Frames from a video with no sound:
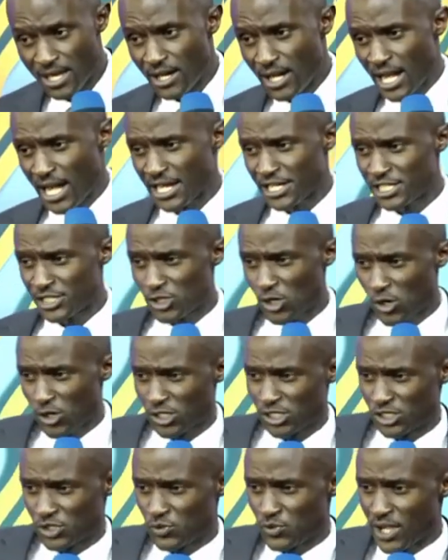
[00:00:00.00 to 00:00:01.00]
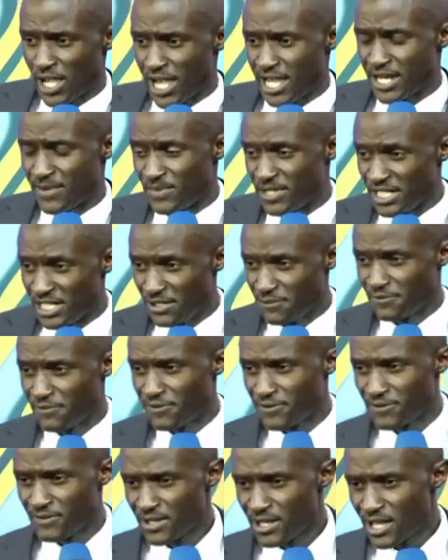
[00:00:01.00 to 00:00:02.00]
had talked to Adam and Eve.
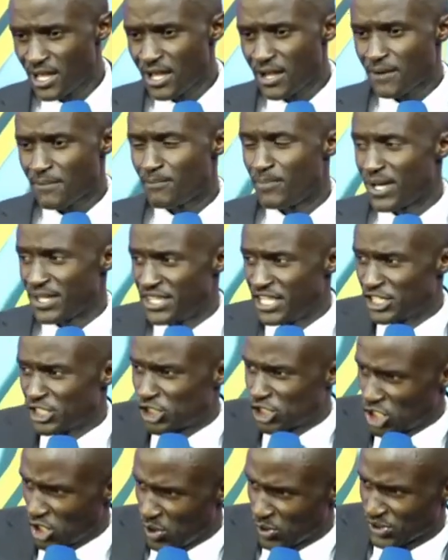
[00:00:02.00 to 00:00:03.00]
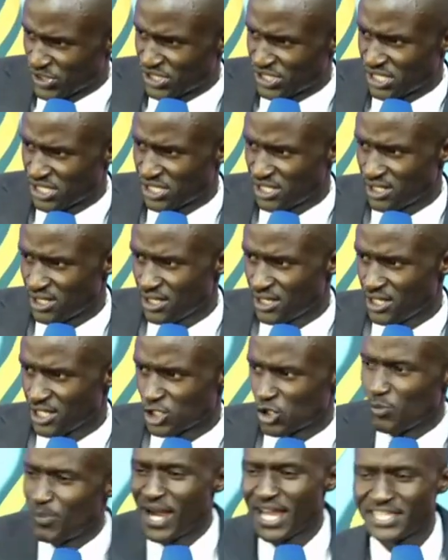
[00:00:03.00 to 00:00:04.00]
But they chose
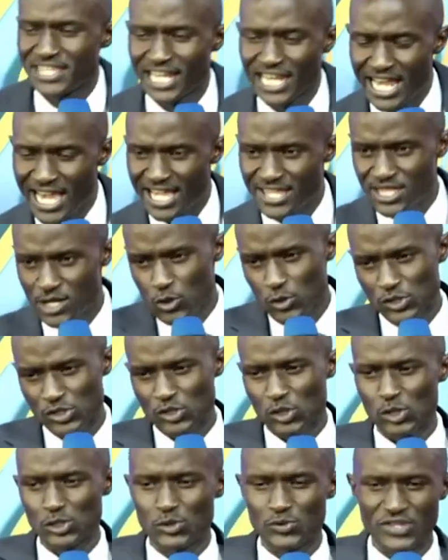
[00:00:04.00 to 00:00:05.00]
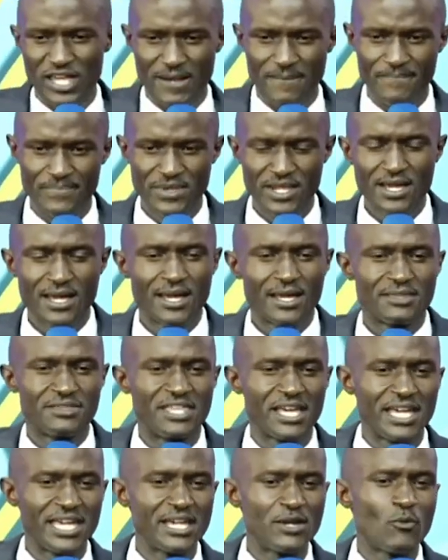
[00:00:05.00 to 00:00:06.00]
to buy the lie that was sold to them.
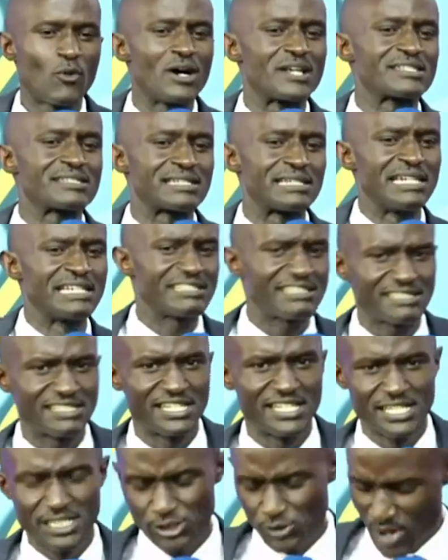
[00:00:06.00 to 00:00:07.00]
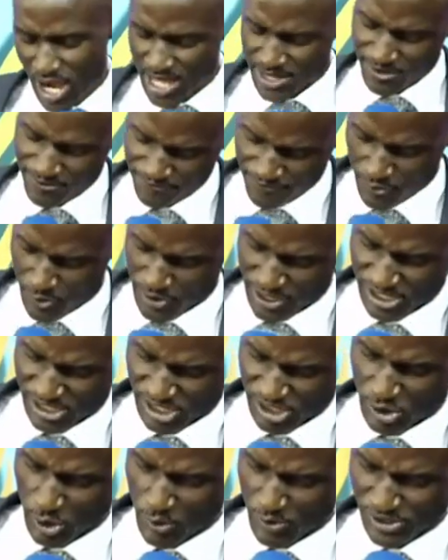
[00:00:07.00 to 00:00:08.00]
They was listening to other foreign
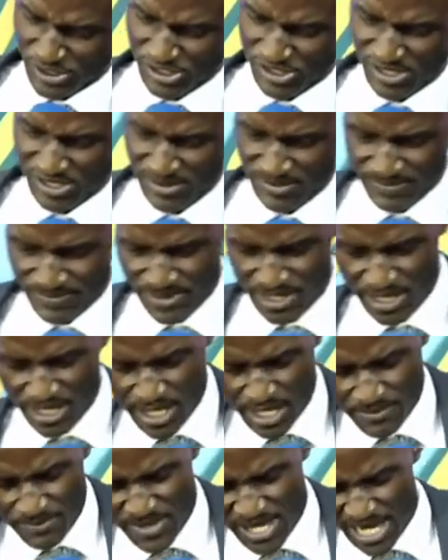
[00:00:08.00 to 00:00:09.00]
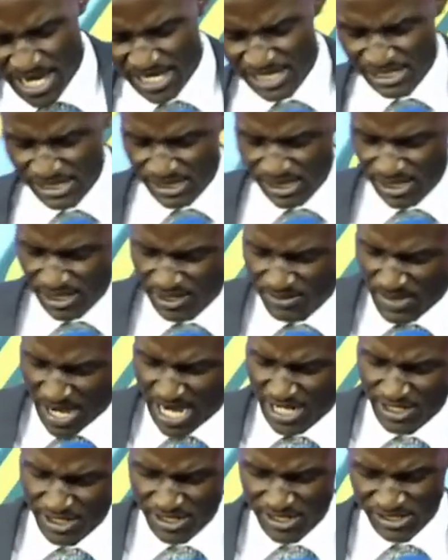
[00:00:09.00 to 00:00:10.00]
stories. May I
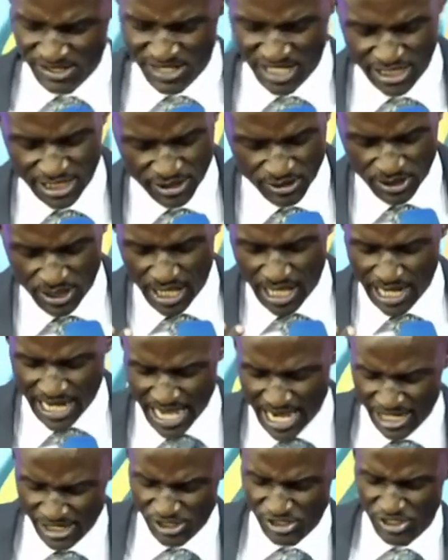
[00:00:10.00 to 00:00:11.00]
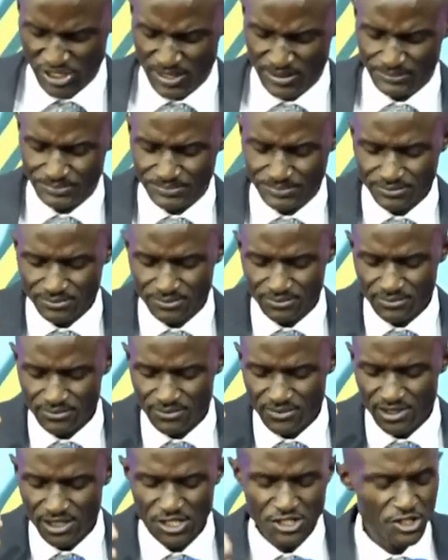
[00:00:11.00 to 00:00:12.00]
remind us that Elijah
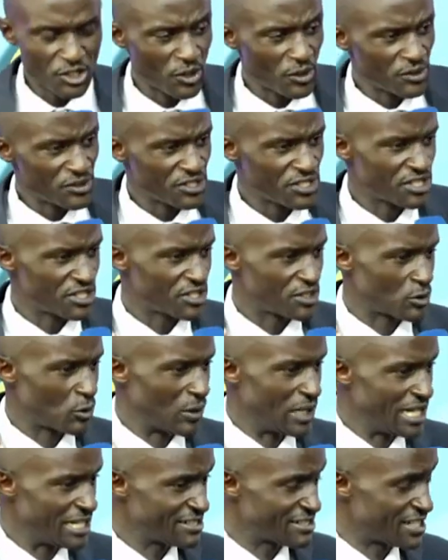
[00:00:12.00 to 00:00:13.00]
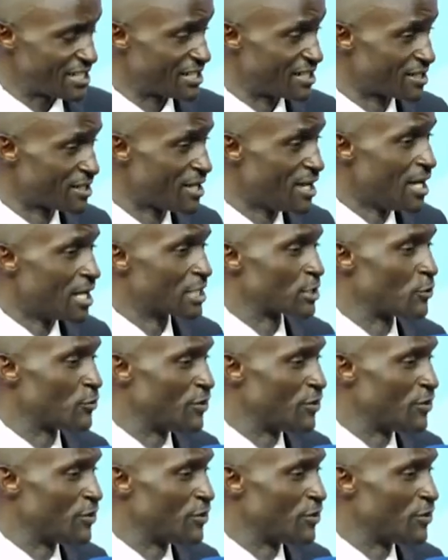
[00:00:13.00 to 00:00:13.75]
chose to listen to